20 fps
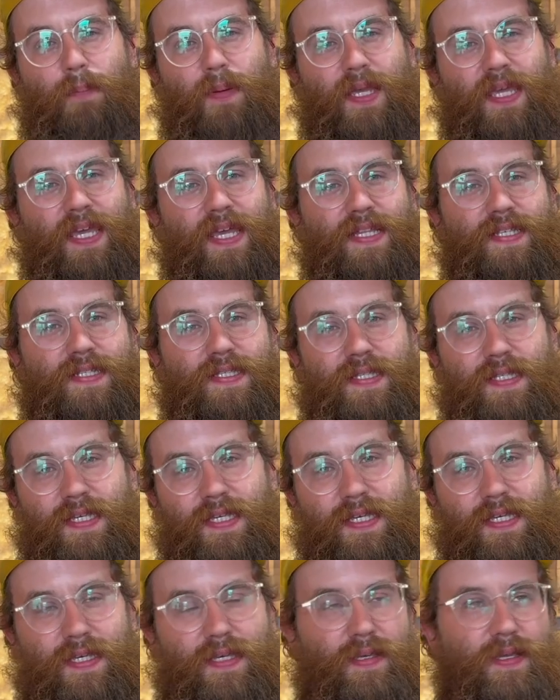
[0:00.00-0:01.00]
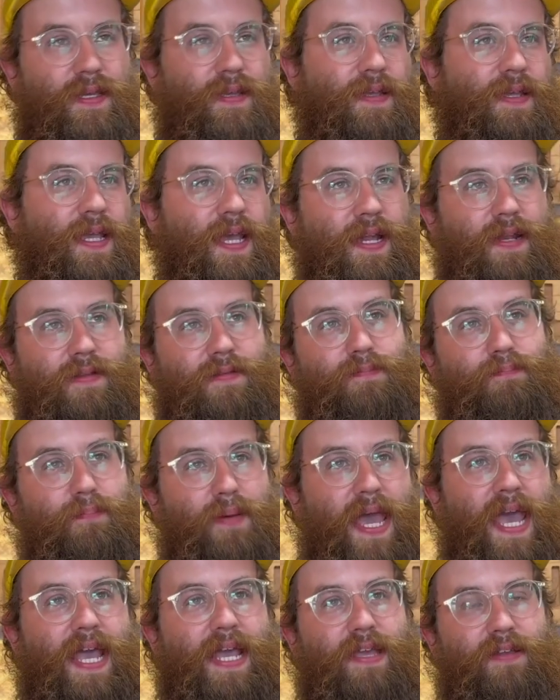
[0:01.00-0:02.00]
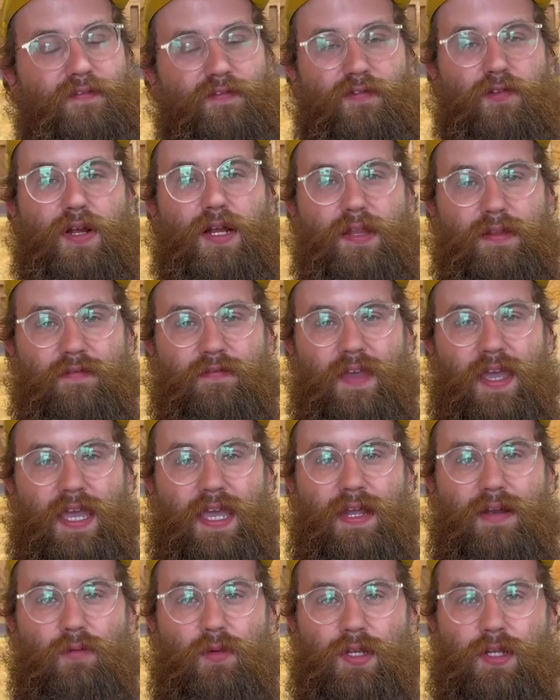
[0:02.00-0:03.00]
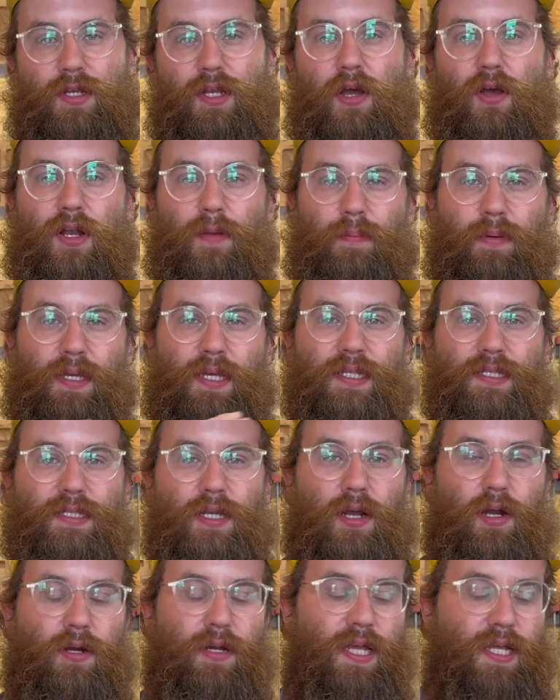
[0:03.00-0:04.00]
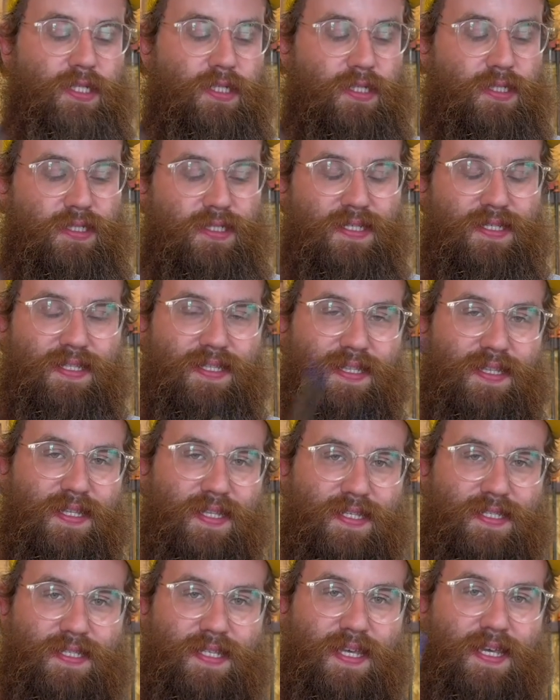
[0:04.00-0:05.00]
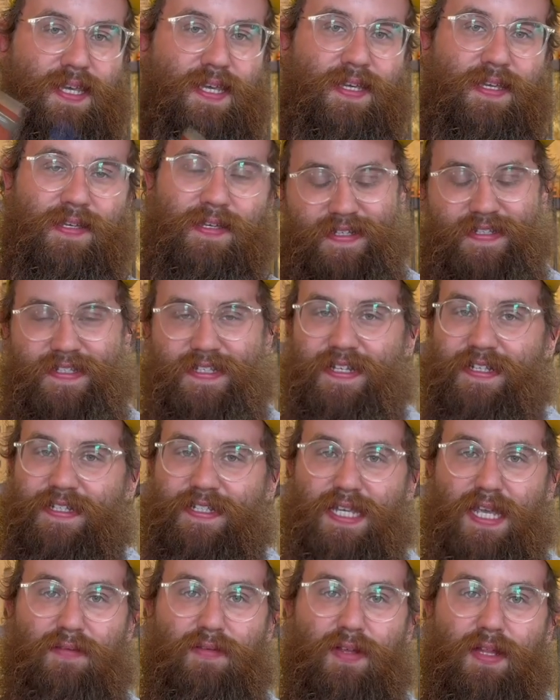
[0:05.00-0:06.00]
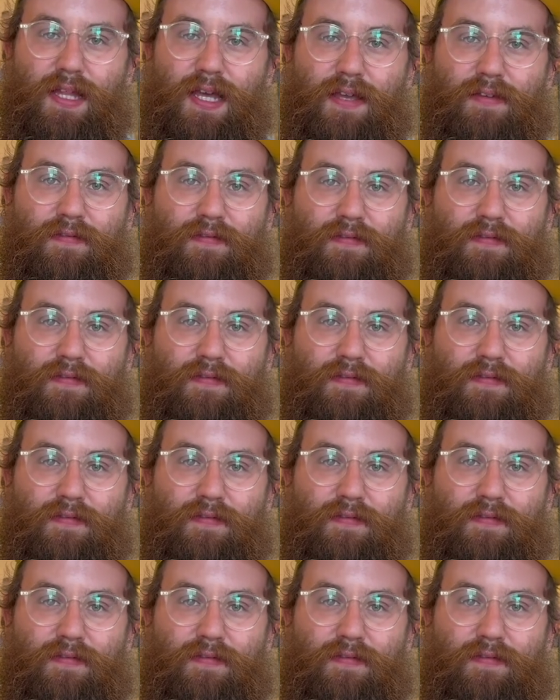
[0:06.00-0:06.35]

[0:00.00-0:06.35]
against the kind of back in front of the van when you're going up against hard edges. This thing, it's gonna save your life.